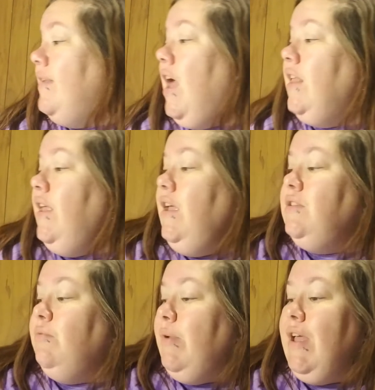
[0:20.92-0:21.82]
I think it's
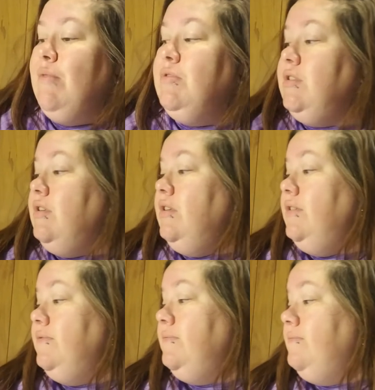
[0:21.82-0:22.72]
from Amazon.
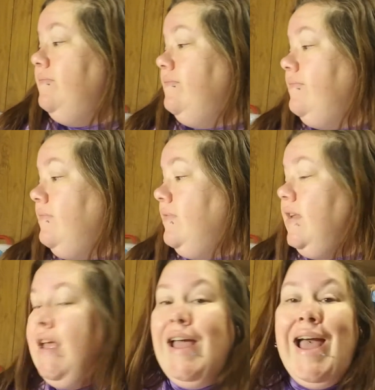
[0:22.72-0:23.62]

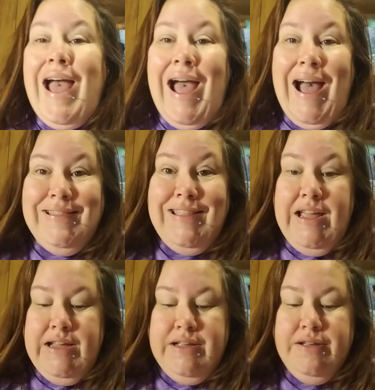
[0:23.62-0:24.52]
I
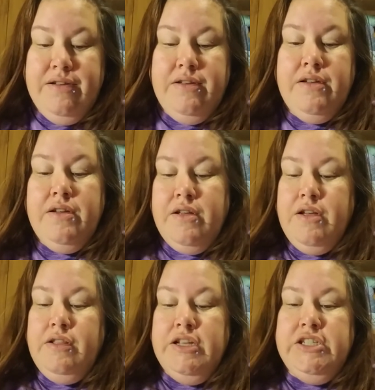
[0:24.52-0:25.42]
think.
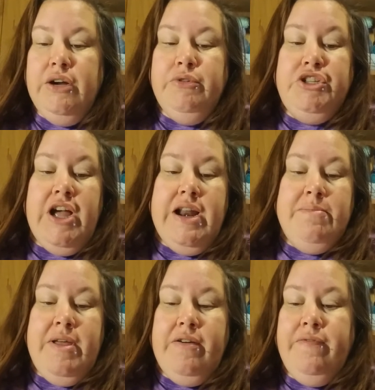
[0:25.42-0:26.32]
Let's start with China
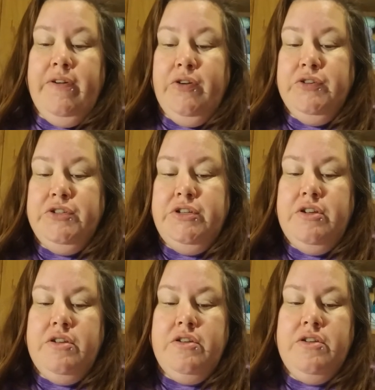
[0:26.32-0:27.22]
Mail first.
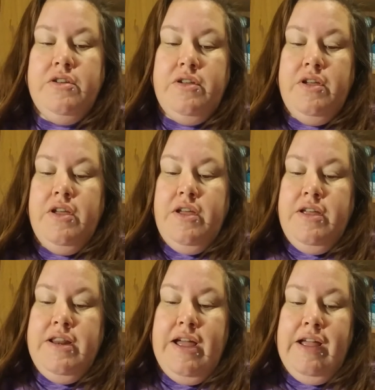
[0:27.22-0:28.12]

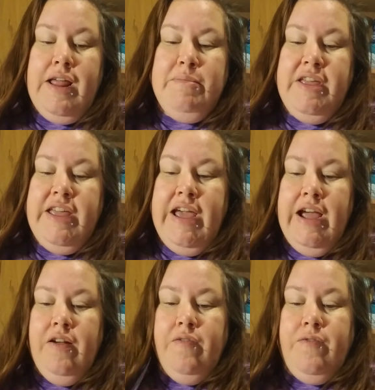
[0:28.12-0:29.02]
Now, I got to be
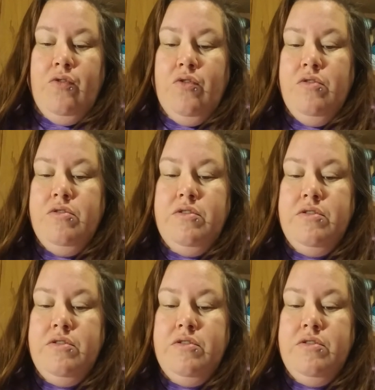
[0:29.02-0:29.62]
careful